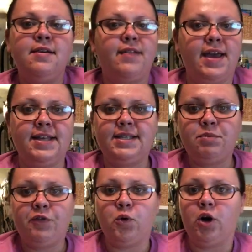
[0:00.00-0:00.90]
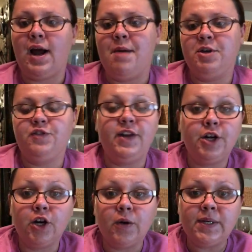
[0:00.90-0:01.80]
Like I said before, how much
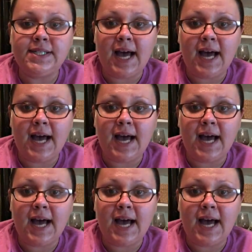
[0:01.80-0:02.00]
vinegar was